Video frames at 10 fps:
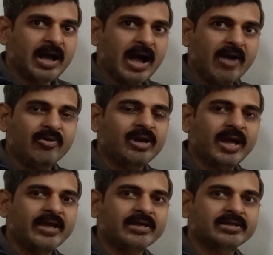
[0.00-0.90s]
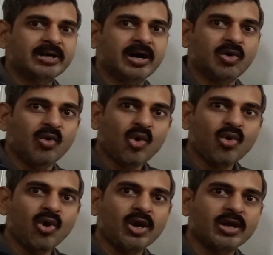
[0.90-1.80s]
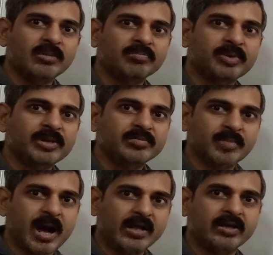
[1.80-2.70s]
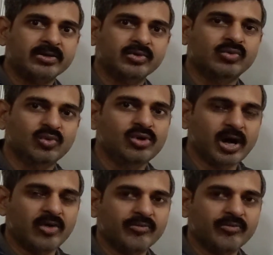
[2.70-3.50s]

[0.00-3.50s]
I would like the overall complete market to cool down,